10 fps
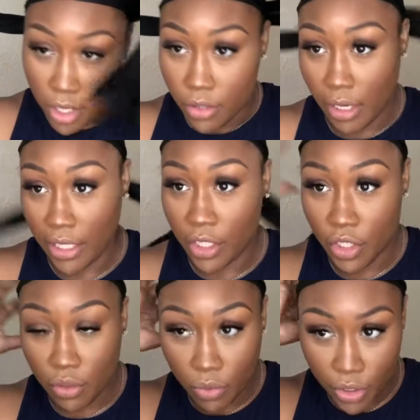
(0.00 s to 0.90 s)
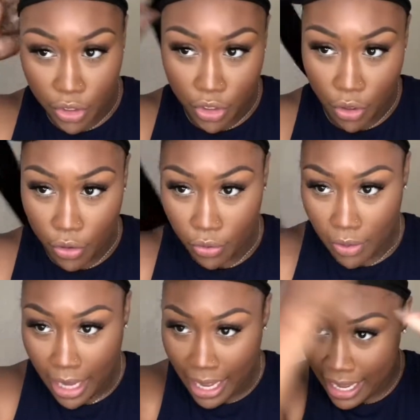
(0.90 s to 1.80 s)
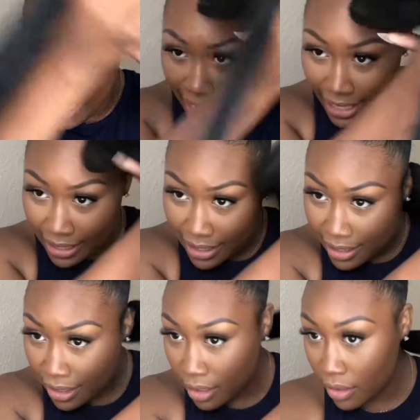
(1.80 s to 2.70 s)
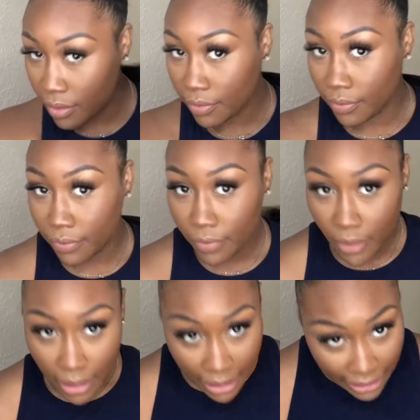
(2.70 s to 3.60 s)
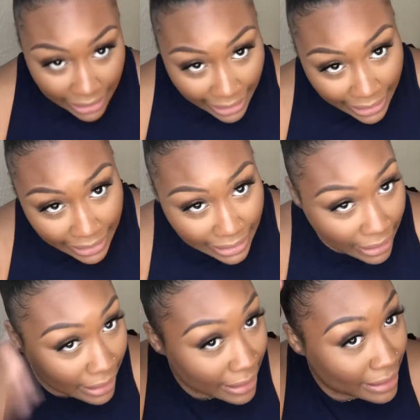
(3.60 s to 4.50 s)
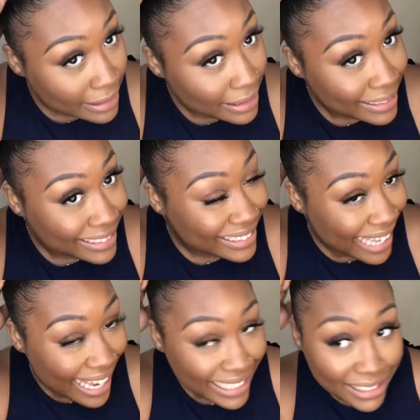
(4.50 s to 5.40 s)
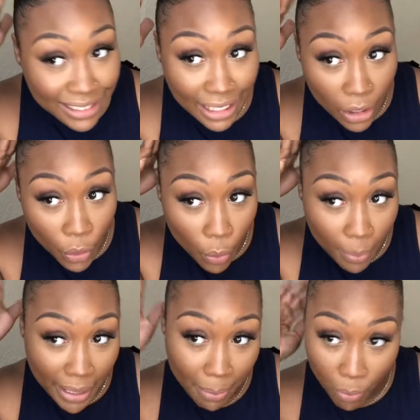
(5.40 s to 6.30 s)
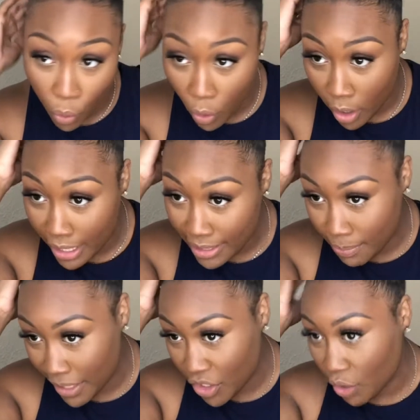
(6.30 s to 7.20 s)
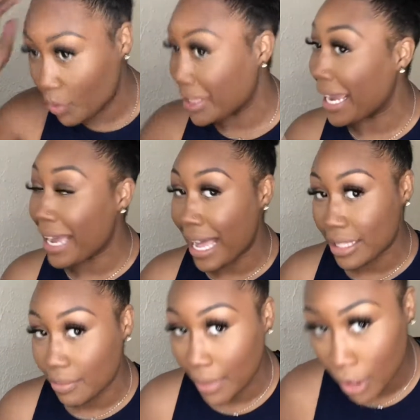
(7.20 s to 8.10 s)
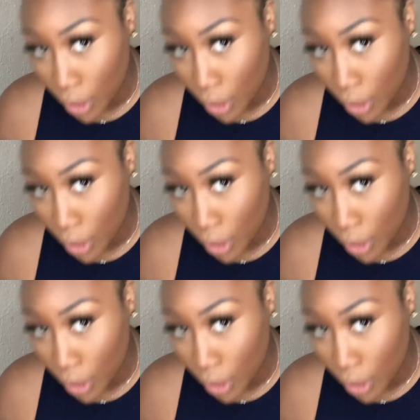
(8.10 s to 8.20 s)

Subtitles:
So I did just want to show you guys that it does set just a little bit more, especially with that got to be